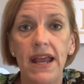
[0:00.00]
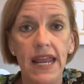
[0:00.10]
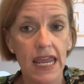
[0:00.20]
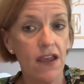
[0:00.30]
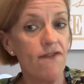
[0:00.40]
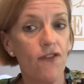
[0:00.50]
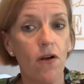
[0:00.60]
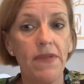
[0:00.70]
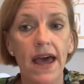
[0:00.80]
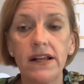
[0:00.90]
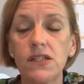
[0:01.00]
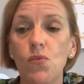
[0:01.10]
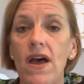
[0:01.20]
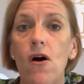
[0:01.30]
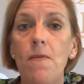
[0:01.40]
And he confirmed that as
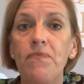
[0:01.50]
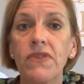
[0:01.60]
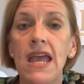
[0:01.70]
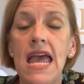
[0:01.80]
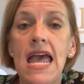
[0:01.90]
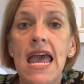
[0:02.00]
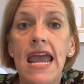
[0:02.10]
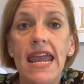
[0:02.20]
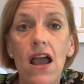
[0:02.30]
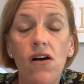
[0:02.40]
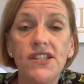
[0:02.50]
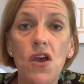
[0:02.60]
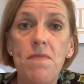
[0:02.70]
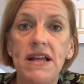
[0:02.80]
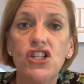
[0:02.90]
well. He
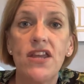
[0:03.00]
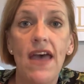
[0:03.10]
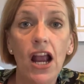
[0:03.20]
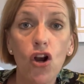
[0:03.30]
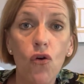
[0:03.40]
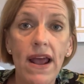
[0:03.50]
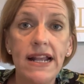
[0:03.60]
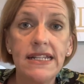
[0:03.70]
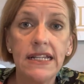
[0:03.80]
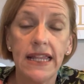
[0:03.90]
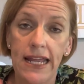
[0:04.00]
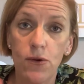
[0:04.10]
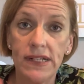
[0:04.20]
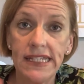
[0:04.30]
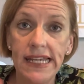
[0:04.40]
also mentioned that credit
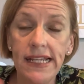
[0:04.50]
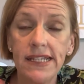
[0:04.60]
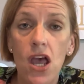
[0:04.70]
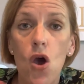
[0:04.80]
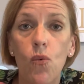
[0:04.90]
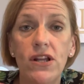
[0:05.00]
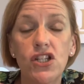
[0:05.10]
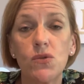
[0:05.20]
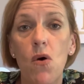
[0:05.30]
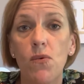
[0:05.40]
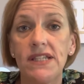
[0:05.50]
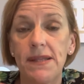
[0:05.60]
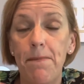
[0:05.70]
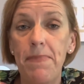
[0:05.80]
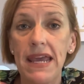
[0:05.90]
delinquencies, which is what was
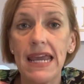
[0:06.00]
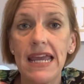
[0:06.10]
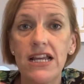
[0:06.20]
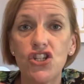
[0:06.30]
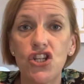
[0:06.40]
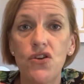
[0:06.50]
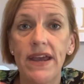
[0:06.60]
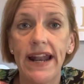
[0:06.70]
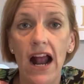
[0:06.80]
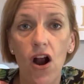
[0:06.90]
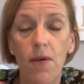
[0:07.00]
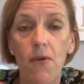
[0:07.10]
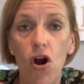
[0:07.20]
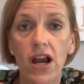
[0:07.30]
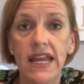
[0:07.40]
the big issue in our
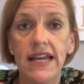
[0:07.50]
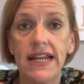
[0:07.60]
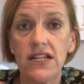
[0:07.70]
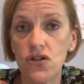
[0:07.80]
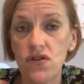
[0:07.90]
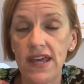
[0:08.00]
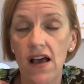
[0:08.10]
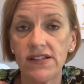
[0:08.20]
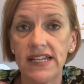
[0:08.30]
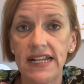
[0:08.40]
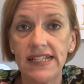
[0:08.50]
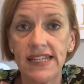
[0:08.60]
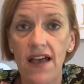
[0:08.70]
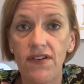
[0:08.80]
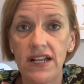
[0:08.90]
market in
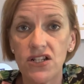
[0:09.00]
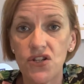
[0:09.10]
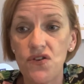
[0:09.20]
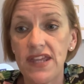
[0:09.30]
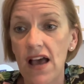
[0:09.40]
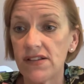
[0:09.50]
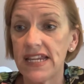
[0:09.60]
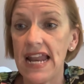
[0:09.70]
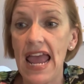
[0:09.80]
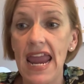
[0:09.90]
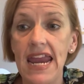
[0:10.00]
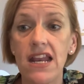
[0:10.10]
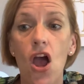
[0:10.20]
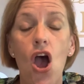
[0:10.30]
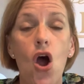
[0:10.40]
2007 and
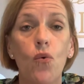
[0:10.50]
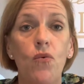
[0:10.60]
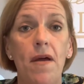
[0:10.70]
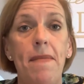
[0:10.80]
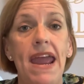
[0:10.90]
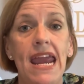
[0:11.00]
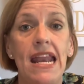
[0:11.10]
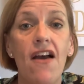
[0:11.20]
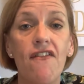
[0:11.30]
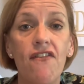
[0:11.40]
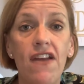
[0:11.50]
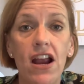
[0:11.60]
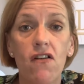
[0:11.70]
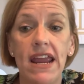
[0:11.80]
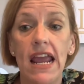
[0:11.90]
2008, remain
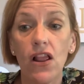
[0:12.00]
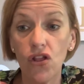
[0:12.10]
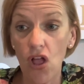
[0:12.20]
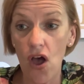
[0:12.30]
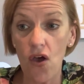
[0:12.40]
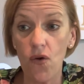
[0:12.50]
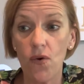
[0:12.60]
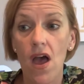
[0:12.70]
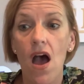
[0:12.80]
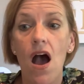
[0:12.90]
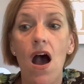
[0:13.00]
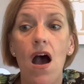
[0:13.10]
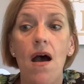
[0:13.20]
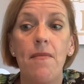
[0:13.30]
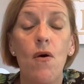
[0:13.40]
very low.
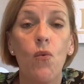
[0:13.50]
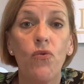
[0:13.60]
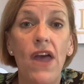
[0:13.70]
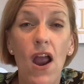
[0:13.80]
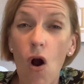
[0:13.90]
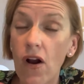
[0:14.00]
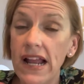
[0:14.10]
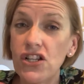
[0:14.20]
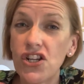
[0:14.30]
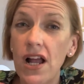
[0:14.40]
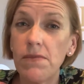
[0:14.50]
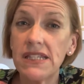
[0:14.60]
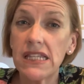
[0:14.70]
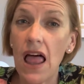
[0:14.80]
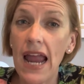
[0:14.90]
Um, they are inching up
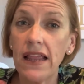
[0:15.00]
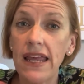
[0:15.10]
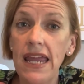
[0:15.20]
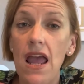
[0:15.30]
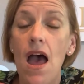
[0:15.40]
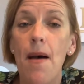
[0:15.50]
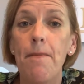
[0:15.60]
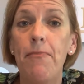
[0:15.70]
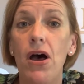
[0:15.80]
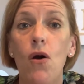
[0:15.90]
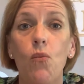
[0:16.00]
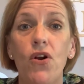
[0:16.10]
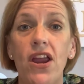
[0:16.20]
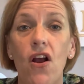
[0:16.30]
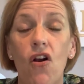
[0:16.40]
slightly, but
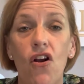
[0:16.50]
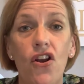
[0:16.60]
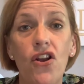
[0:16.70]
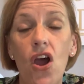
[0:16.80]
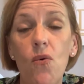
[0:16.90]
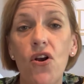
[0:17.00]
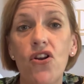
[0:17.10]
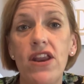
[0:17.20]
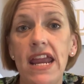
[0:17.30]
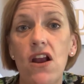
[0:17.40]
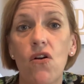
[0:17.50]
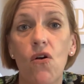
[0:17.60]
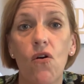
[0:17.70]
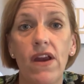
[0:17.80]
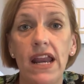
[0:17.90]
we are nowhere near
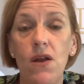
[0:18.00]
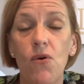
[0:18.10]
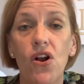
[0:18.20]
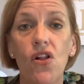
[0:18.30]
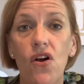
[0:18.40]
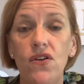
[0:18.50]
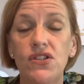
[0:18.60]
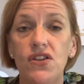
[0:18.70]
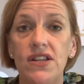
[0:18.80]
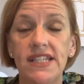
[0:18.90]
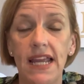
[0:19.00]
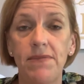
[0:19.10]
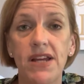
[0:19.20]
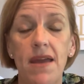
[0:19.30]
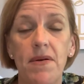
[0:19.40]
or anywhere close to the
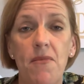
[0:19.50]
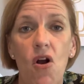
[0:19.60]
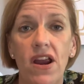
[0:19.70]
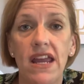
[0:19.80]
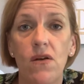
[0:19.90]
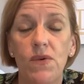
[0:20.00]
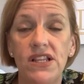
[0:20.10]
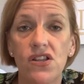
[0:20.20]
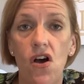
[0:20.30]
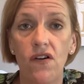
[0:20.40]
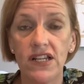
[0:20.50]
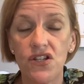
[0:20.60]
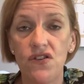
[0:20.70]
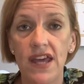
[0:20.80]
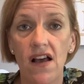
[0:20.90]
same type of market we saw in
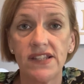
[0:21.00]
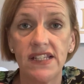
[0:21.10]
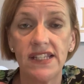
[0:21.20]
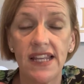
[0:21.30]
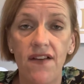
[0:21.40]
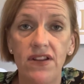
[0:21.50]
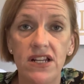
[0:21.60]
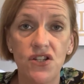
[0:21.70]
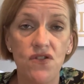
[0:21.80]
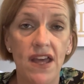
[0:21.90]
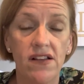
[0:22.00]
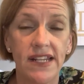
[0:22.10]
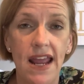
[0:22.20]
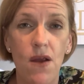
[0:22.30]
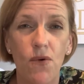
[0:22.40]
2007 and
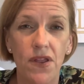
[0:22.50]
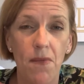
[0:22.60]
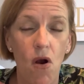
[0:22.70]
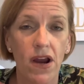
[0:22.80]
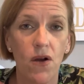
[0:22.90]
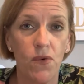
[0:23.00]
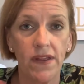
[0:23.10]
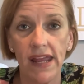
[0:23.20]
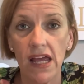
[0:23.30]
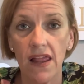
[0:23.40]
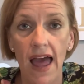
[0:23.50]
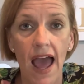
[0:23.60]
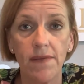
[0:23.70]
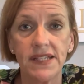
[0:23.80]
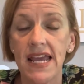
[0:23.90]
2008 where the market really
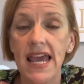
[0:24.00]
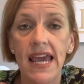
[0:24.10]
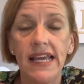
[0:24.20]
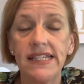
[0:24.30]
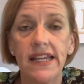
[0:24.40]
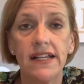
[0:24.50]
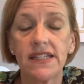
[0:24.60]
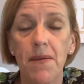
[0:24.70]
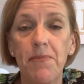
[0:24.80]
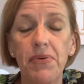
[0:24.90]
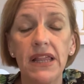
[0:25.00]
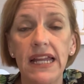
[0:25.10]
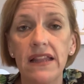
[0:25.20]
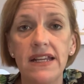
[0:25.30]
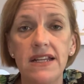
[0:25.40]
collapsed. He said it's
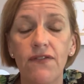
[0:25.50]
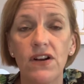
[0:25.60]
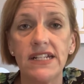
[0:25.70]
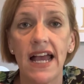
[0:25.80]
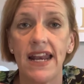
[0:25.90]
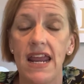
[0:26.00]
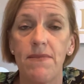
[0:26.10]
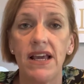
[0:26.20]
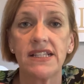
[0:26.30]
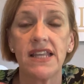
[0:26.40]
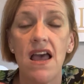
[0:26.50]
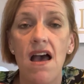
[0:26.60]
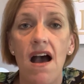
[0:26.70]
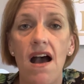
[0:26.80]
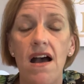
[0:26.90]
completely different dynamics
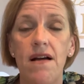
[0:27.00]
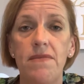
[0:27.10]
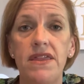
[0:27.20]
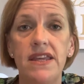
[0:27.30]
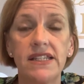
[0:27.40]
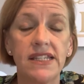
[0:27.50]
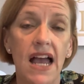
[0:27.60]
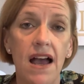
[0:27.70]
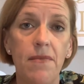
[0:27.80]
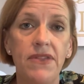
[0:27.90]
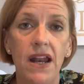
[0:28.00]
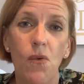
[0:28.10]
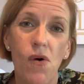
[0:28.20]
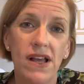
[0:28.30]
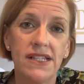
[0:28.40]
um, this time than
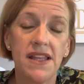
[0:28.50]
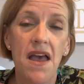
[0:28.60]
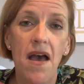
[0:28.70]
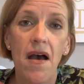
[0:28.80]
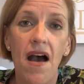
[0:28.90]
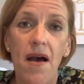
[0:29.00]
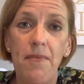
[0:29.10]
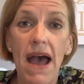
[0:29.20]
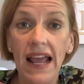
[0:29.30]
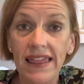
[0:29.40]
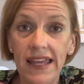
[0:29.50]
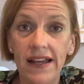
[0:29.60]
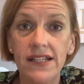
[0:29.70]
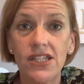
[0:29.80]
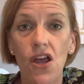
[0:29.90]
it was uh, back
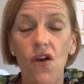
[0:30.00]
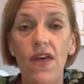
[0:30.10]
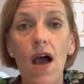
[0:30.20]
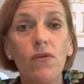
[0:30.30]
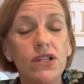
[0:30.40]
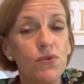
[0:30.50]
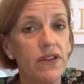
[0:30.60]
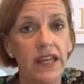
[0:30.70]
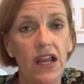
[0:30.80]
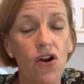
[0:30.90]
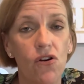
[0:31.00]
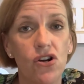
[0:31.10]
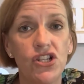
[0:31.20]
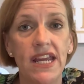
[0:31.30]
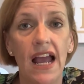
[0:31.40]
then. So that was really
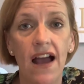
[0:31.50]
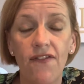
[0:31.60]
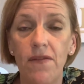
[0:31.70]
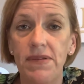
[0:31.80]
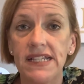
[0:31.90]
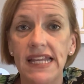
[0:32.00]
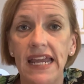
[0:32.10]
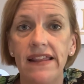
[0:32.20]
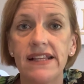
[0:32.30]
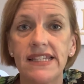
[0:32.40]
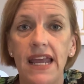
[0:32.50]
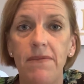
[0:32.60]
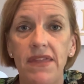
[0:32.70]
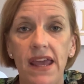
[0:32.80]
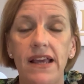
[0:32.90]
encouraging. I've been saying the
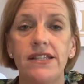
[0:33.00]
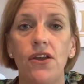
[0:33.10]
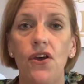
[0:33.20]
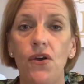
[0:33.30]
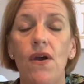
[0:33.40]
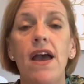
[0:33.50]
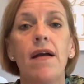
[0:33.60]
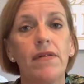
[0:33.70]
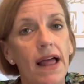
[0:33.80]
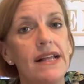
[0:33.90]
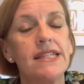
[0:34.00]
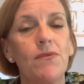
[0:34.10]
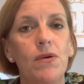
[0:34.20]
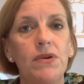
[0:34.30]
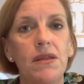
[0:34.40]
same thing. So glad
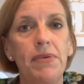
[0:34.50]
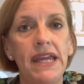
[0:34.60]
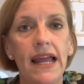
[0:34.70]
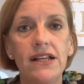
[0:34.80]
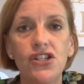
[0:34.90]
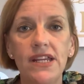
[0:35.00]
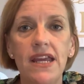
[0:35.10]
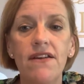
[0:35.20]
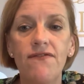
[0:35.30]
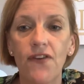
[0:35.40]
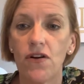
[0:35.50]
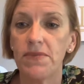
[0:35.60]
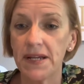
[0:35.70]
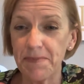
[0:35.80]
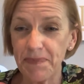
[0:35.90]
someone with a PhD
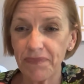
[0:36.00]
confirmed it.